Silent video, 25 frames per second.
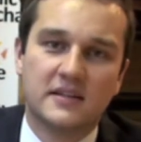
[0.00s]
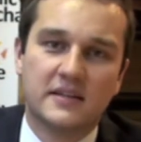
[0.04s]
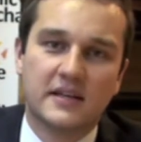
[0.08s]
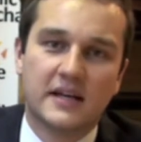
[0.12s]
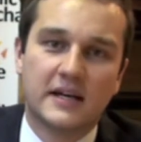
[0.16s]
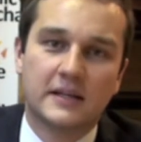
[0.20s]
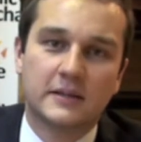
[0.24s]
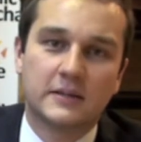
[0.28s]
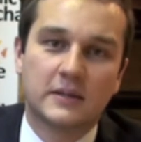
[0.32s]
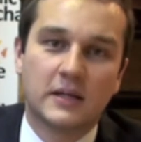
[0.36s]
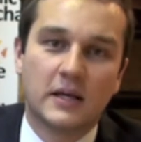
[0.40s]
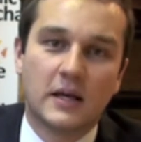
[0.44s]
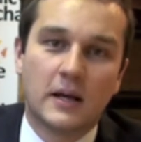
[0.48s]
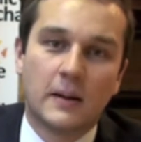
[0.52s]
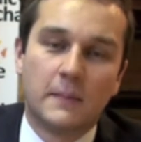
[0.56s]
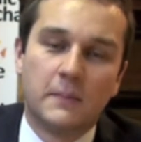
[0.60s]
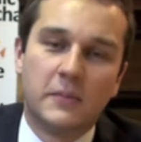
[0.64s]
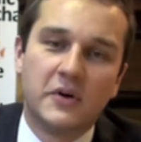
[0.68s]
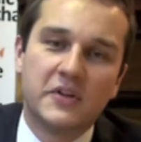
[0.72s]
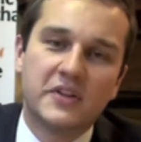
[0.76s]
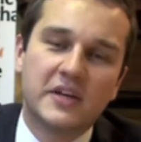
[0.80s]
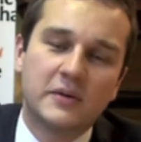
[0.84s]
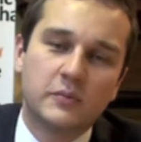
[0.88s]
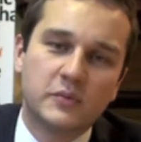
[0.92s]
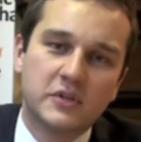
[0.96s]
that,
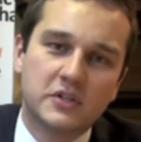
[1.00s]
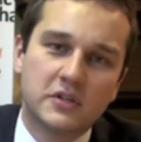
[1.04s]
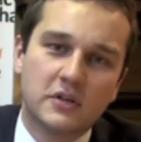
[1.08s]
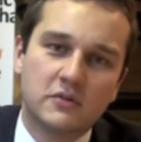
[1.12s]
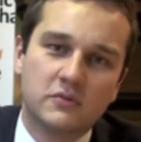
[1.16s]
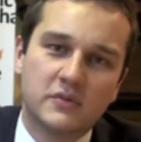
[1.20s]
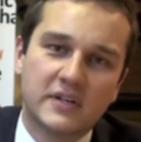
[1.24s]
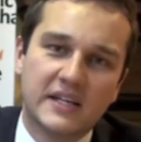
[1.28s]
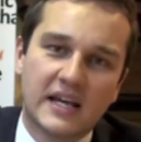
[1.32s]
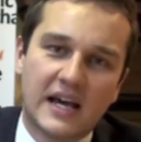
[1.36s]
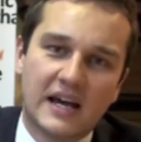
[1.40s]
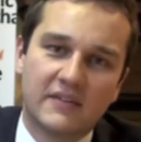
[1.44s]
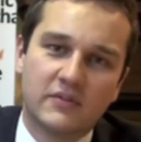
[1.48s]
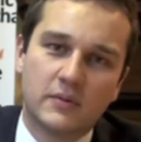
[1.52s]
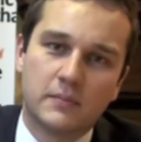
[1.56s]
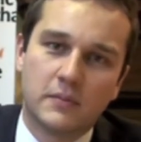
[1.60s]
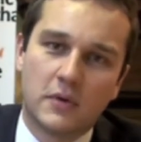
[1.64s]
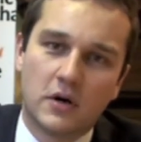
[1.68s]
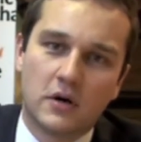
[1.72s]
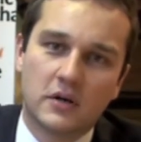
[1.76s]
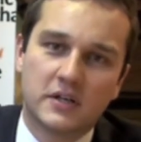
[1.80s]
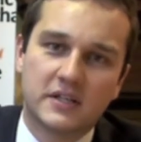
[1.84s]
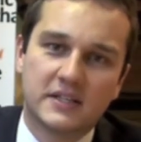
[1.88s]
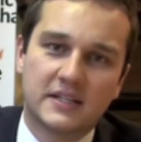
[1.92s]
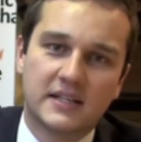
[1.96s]
but then we don't really have a
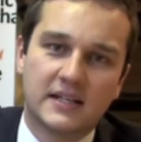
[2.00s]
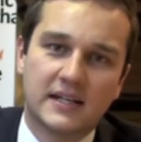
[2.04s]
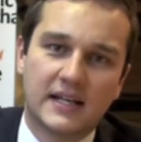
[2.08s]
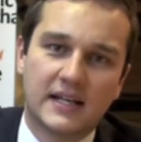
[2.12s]
market